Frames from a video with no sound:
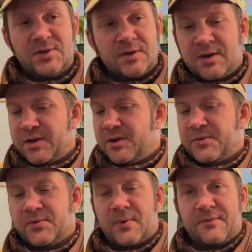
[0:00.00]
You're going to go
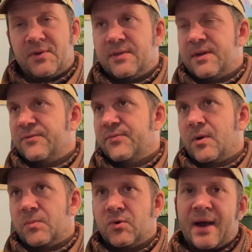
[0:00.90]
through everything
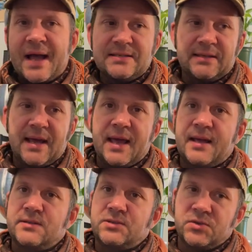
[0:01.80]
from
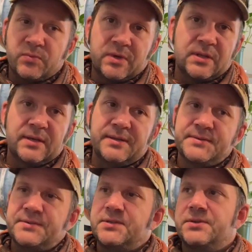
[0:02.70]
grasslands to
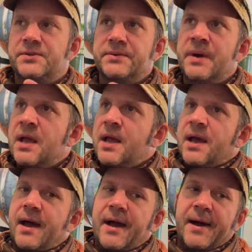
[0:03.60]
woodlands to
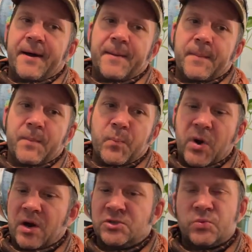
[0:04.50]
um,
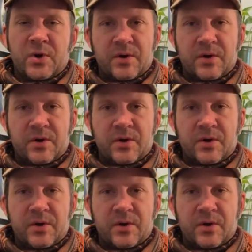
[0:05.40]
parts where